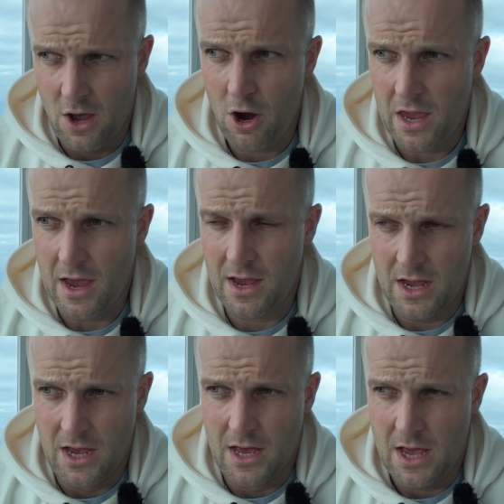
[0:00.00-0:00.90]

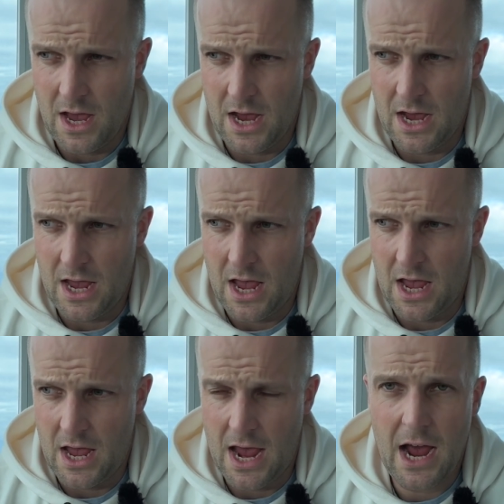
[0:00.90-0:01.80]
okay,
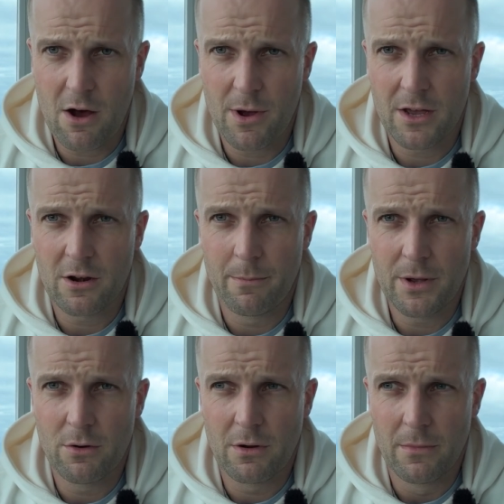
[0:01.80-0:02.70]
how am I going to
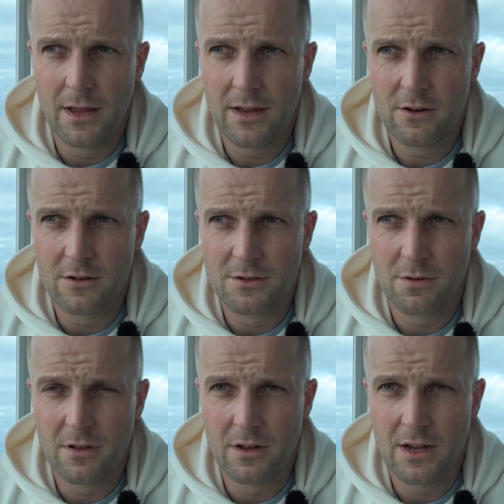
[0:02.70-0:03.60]
build $1 million
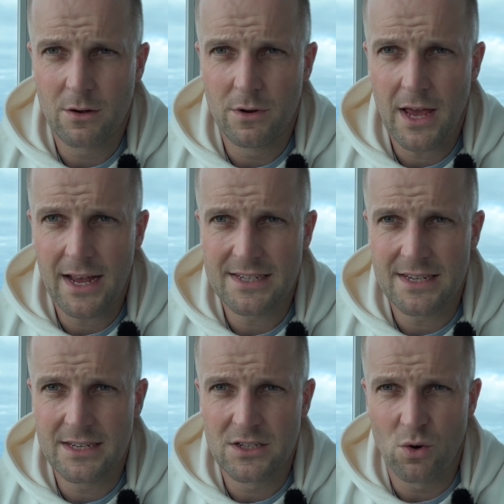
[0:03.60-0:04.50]
worth of liquid
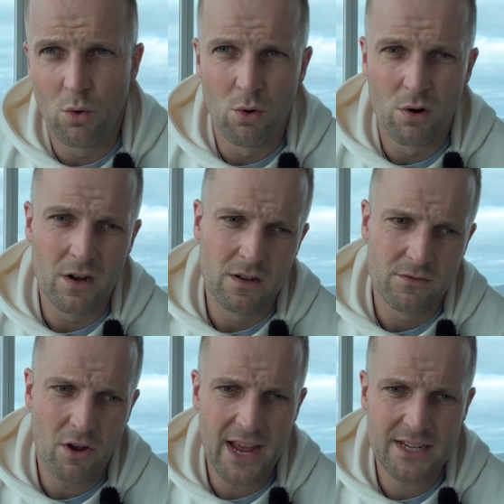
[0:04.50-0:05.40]
assets or
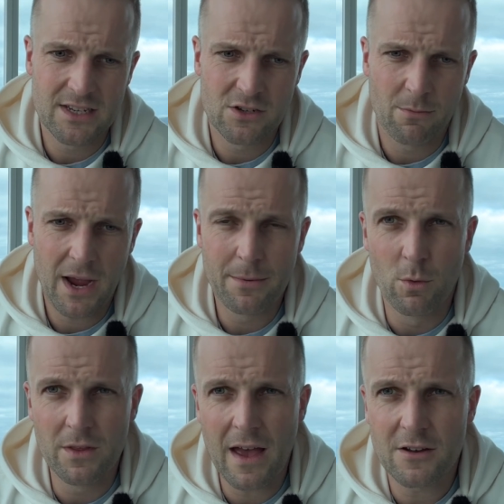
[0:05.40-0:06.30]
assets on paper
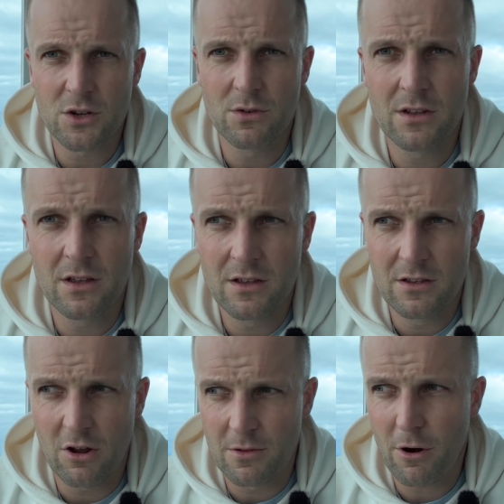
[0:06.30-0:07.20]
without doing
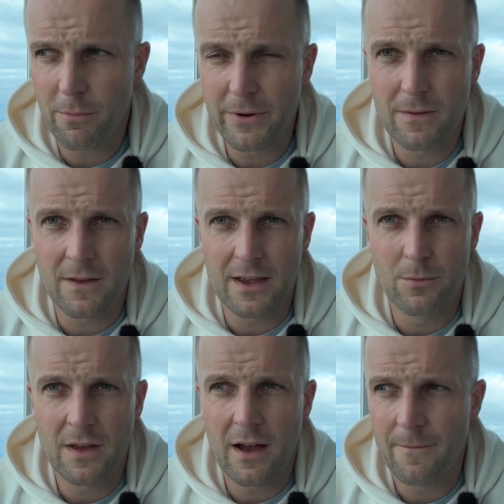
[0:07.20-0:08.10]
the property thing and
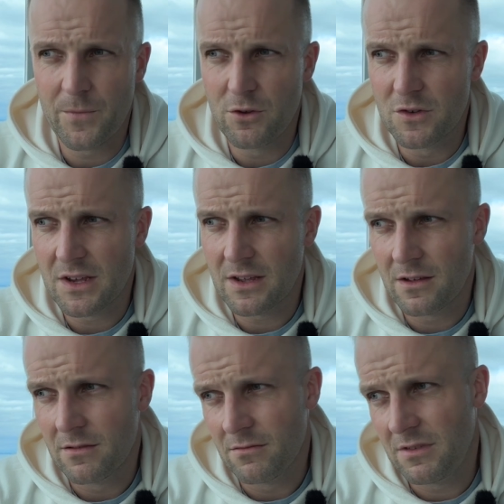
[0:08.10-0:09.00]
without
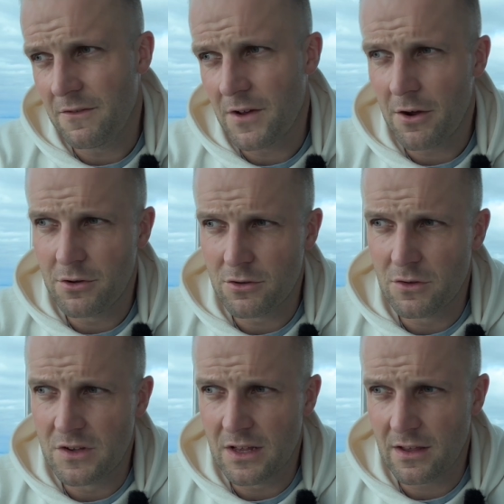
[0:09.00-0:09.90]
using devalued
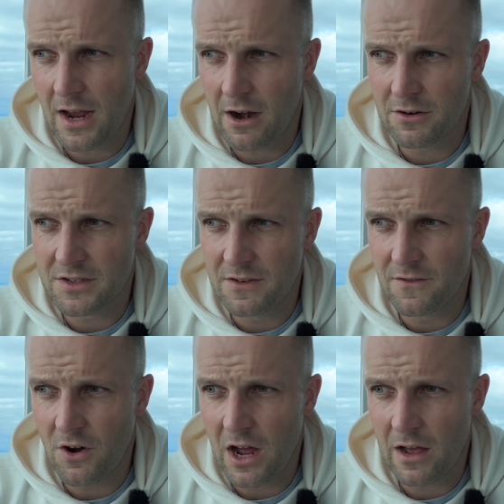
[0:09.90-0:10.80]
New Zealand currency
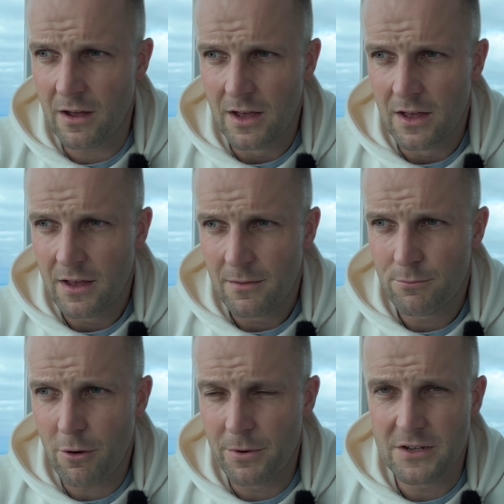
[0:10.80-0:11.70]
via
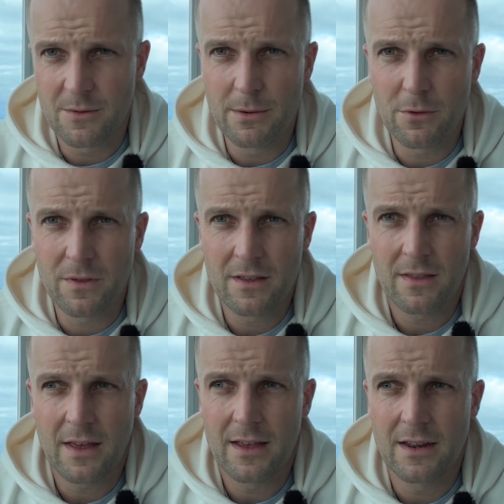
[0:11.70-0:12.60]
property. So people think that
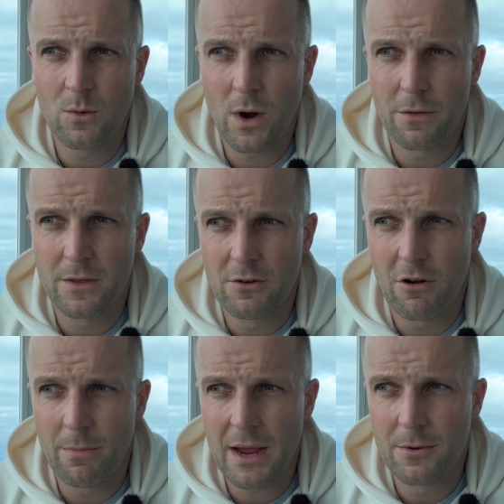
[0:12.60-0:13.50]
they're getting wealthier
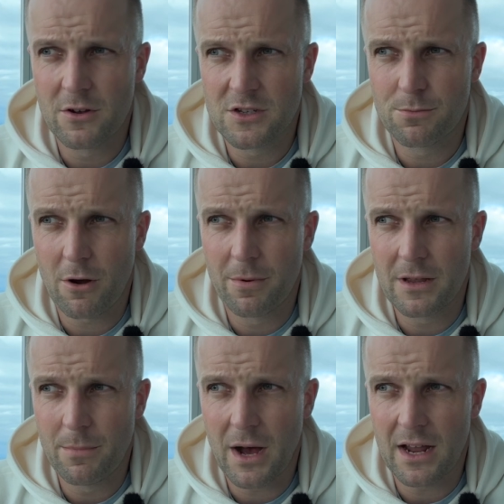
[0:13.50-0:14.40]
on paper because of property,
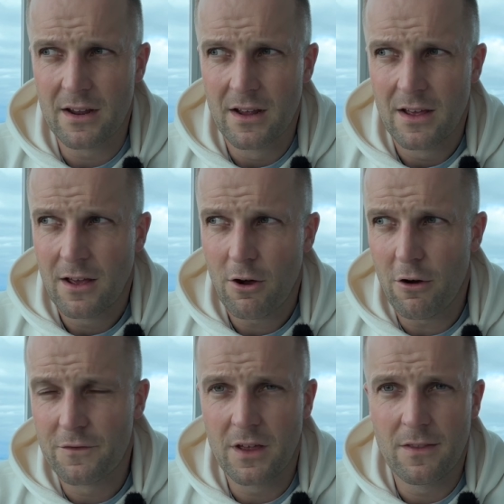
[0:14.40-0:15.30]
but
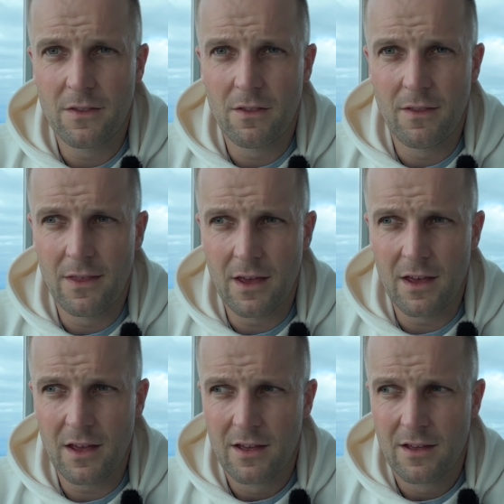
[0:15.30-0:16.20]
often
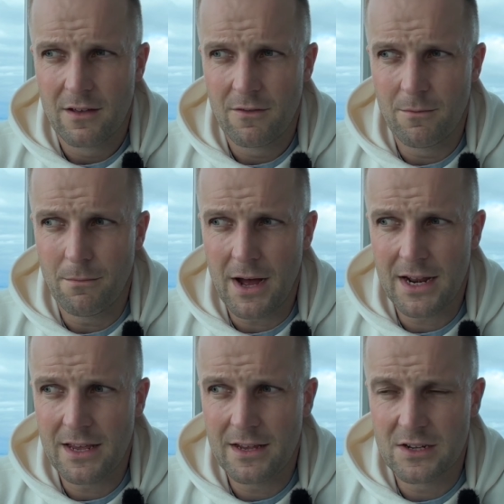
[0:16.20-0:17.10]
the
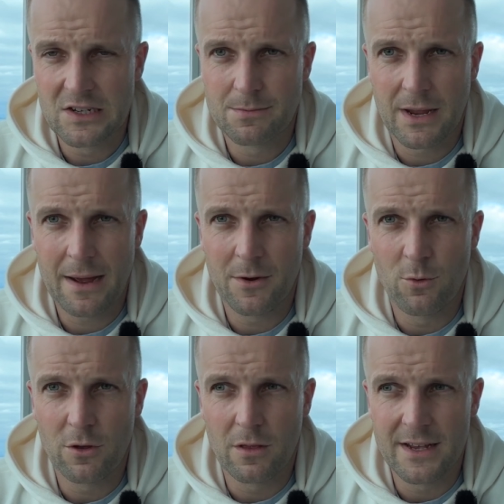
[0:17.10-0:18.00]
money is just becoming
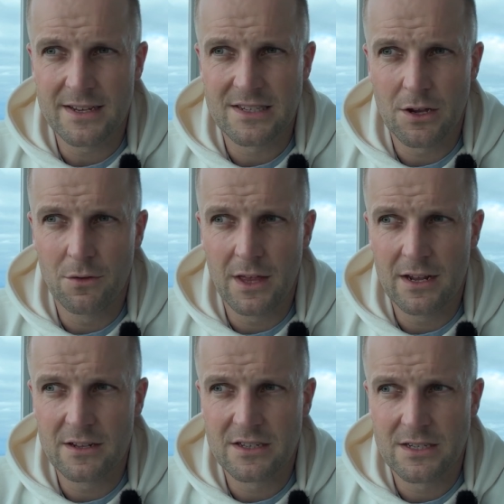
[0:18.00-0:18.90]
worth less. So
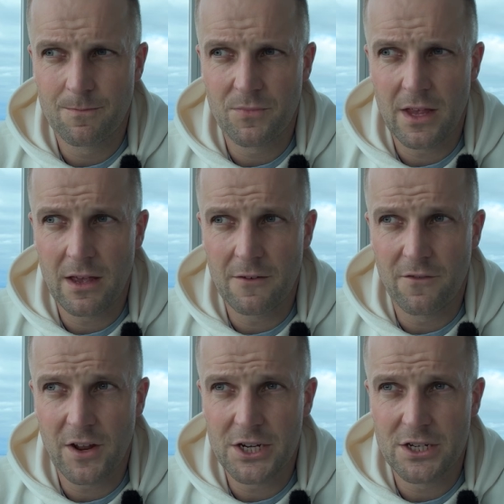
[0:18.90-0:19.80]
then
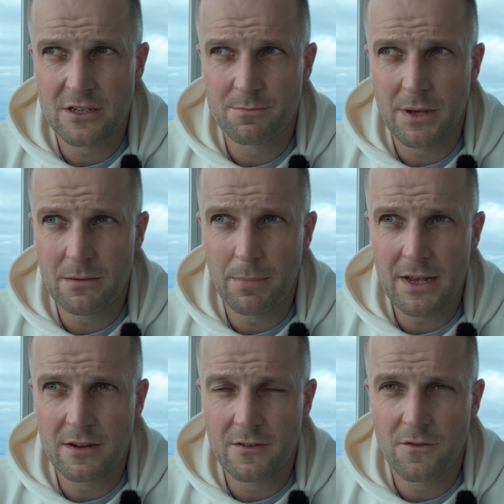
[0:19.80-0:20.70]
inflation is being
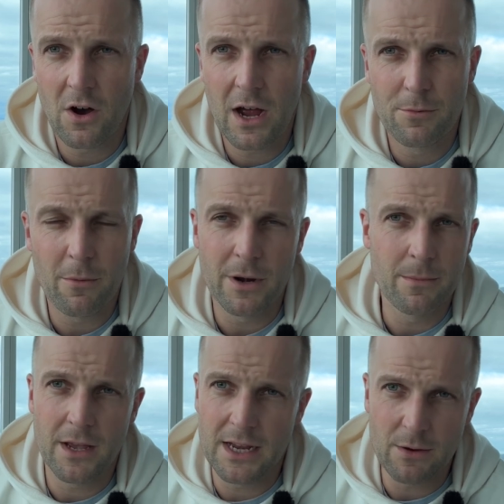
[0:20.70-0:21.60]
beaten via property.
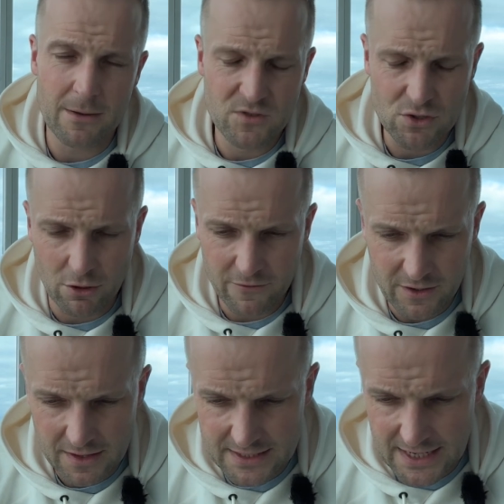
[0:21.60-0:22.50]
But anyway, story for
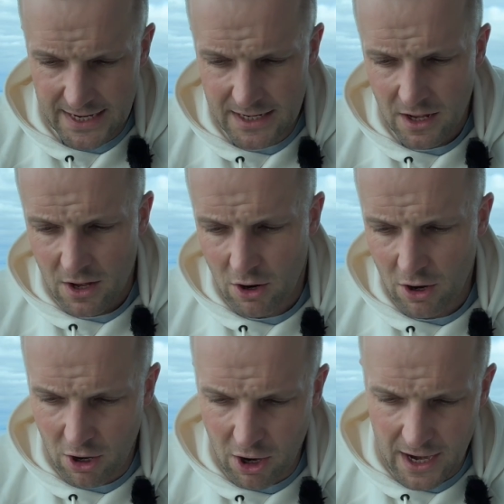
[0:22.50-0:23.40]
another day.
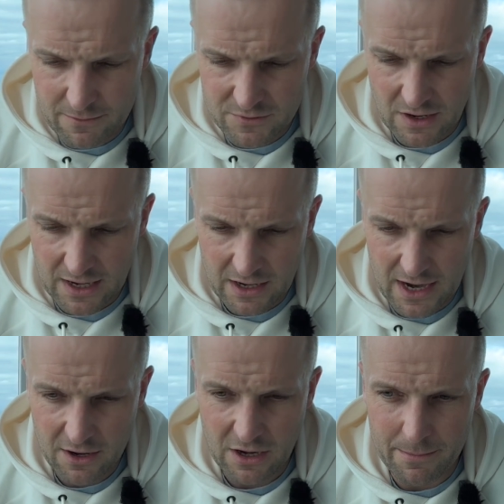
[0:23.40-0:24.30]
I was like,
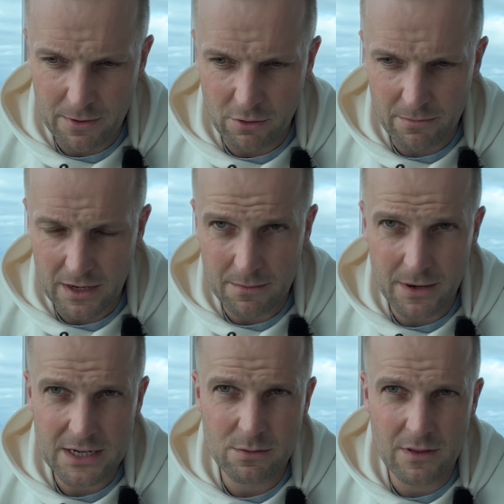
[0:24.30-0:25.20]
how can I build $1 million
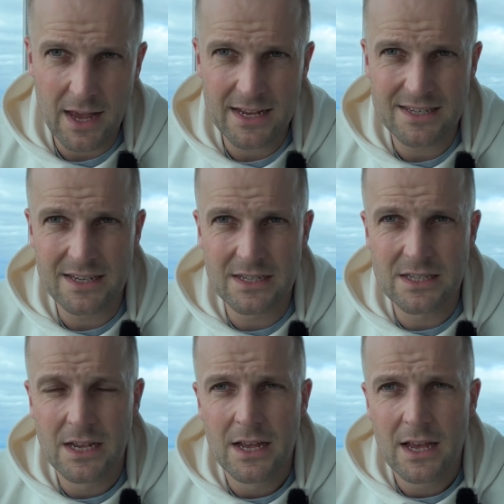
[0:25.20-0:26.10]
worth of assets?
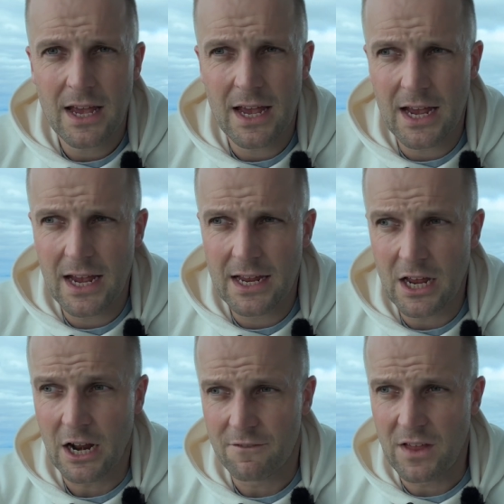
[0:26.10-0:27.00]

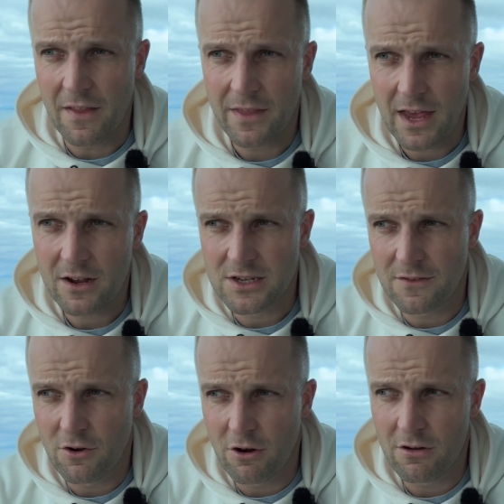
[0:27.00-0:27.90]
And I've done that because
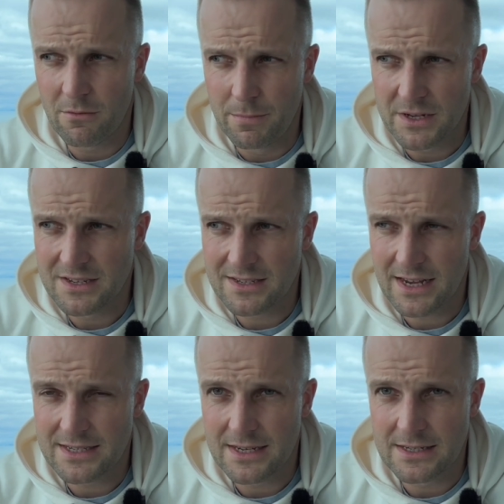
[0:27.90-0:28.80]
I've got business
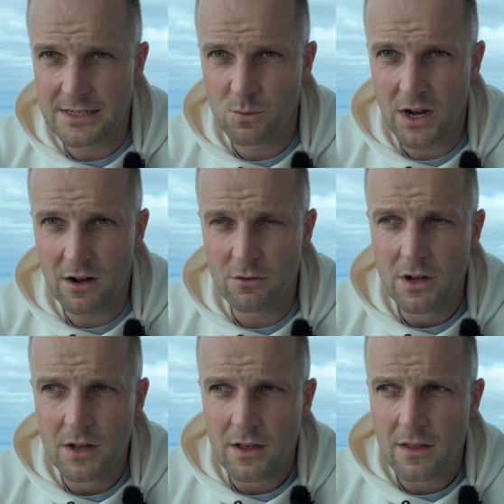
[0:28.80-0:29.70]
assets as well
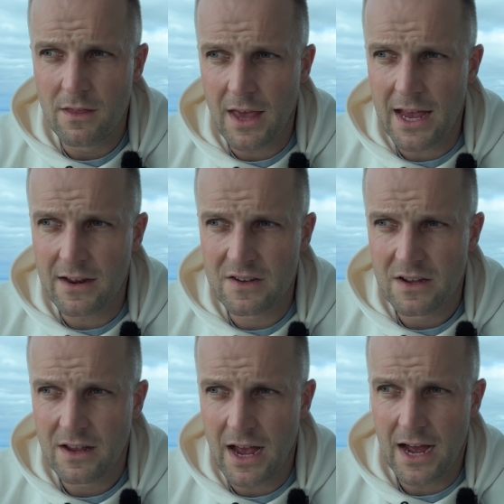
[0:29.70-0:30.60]
that
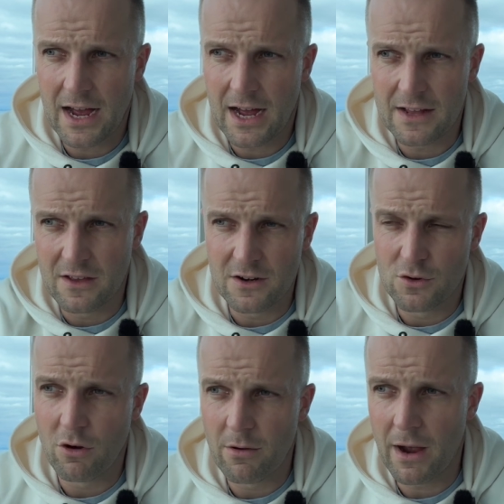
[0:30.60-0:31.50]
I didn't
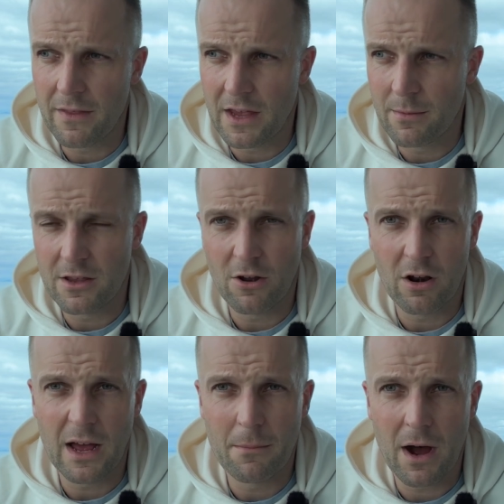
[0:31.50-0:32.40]
talk about there, but
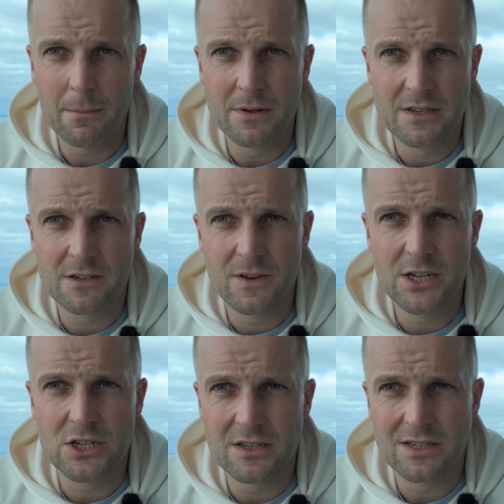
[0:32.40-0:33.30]
like my business
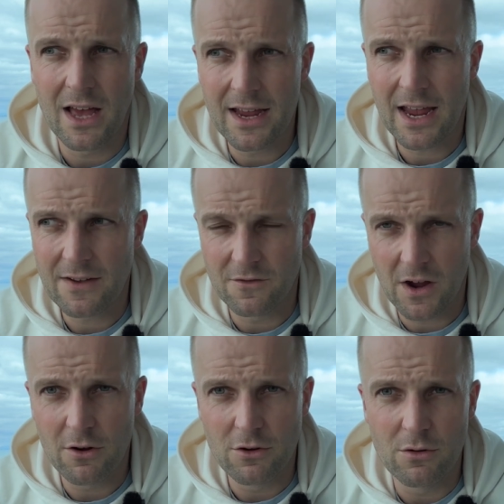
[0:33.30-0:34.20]
ventures, they have a
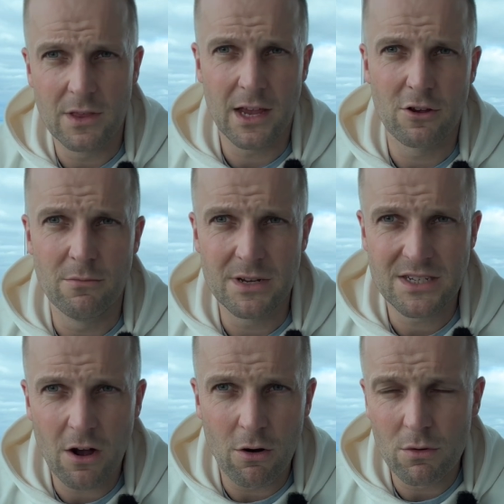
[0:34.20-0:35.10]
value and they could be
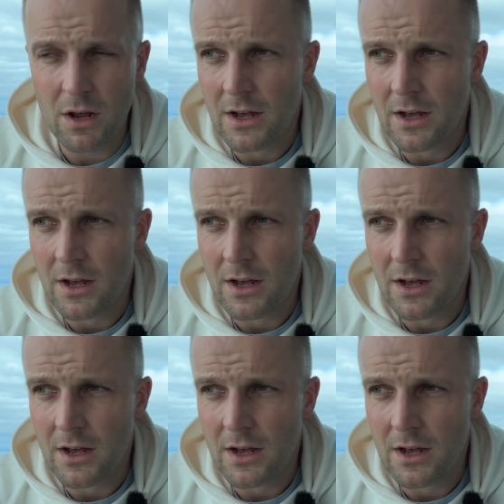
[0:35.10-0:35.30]
sold.